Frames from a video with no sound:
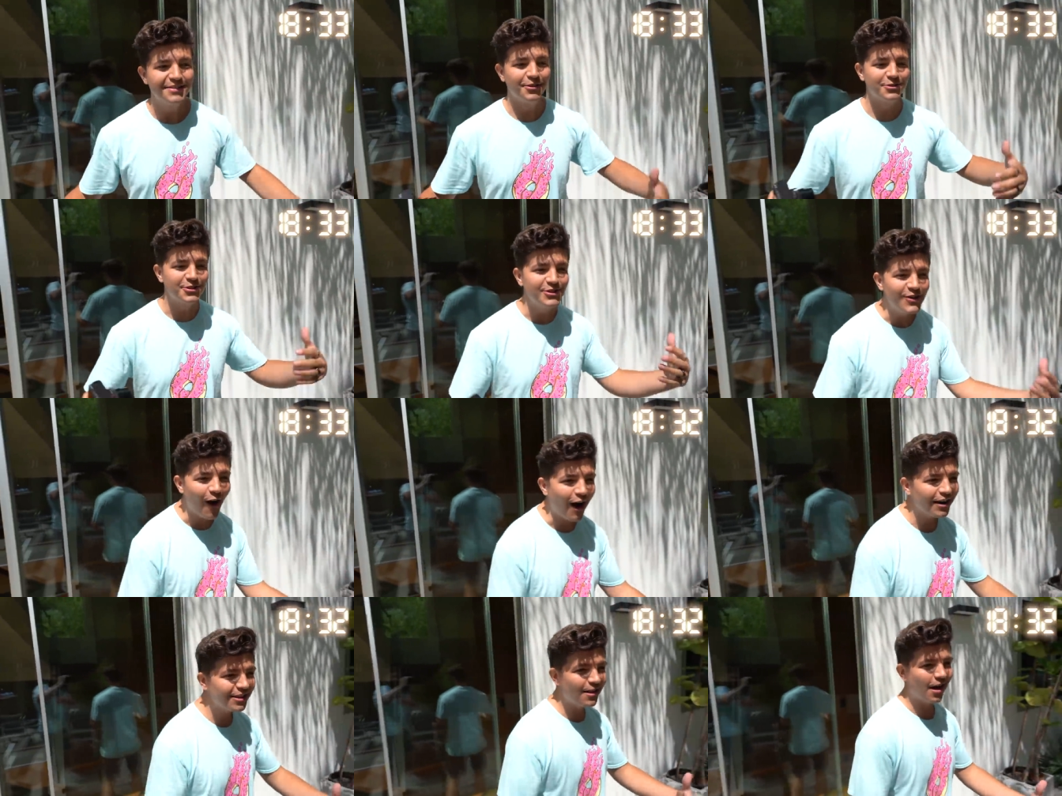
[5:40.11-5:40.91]
There's
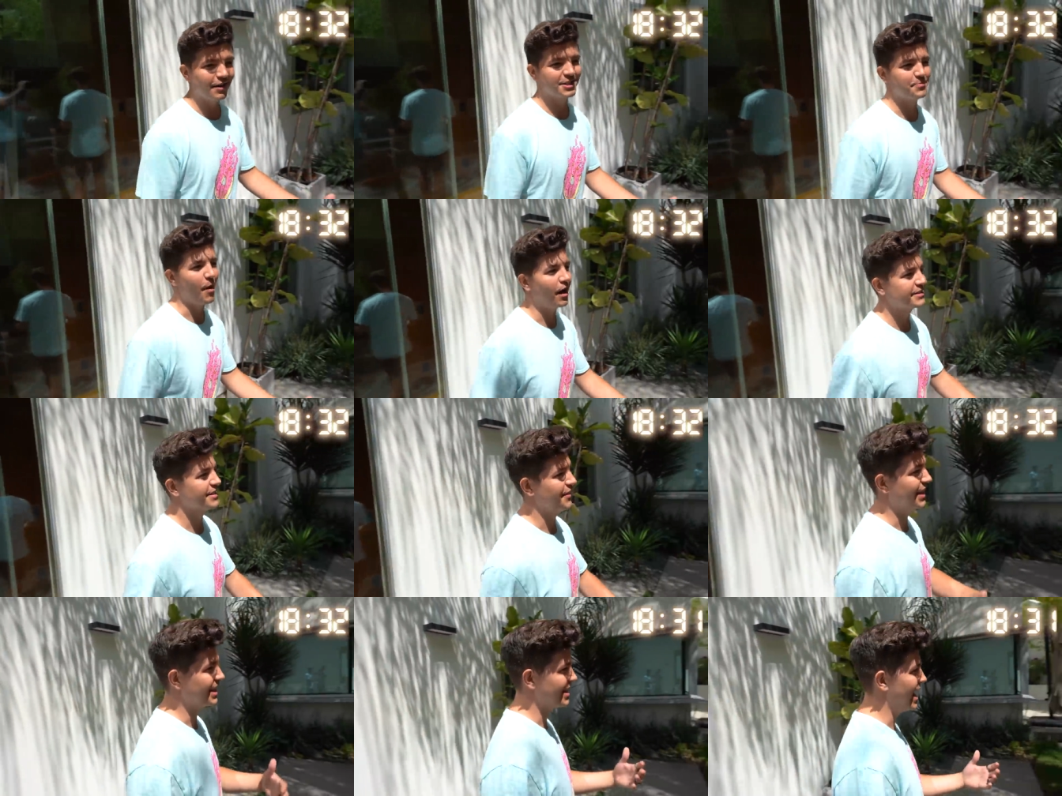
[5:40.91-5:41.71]
not a lot of spots
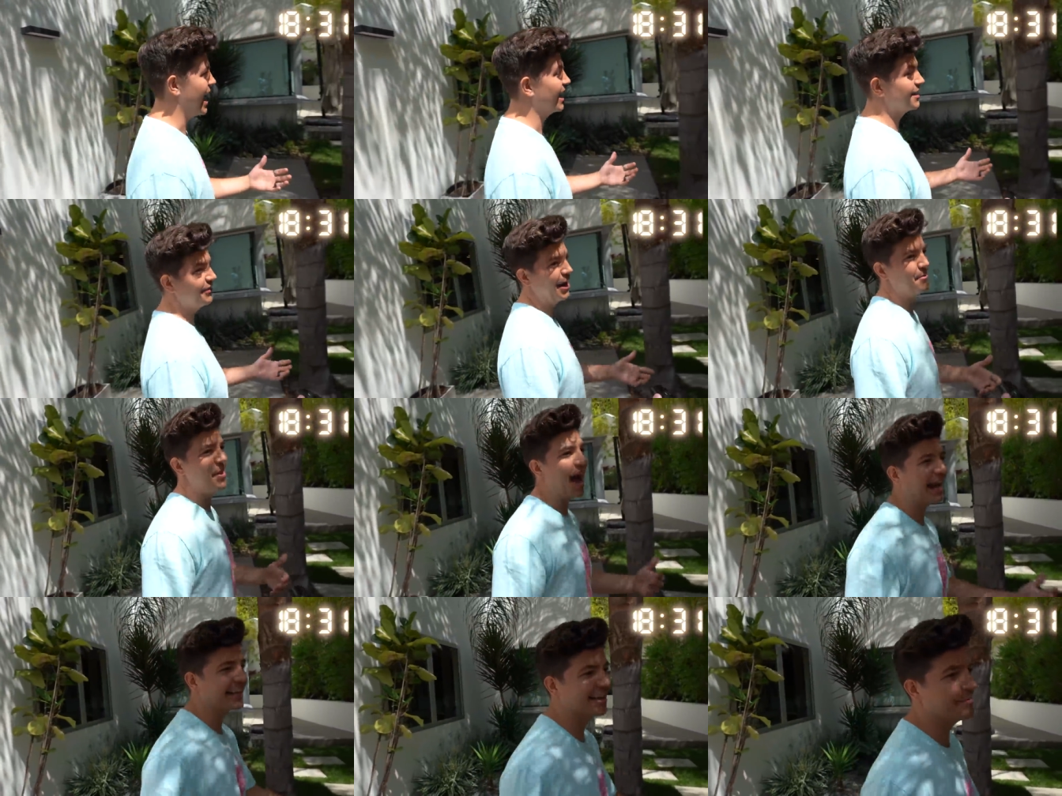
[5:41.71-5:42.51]
that they can hide in that I'm
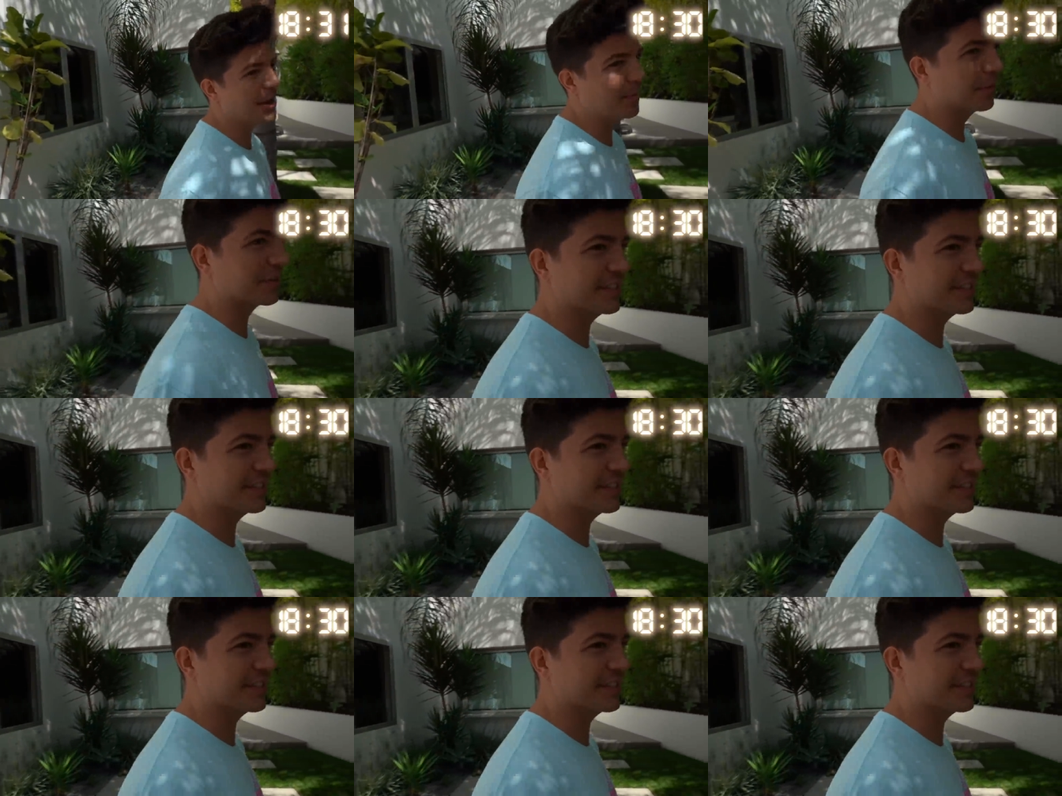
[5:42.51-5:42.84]
not gonna be able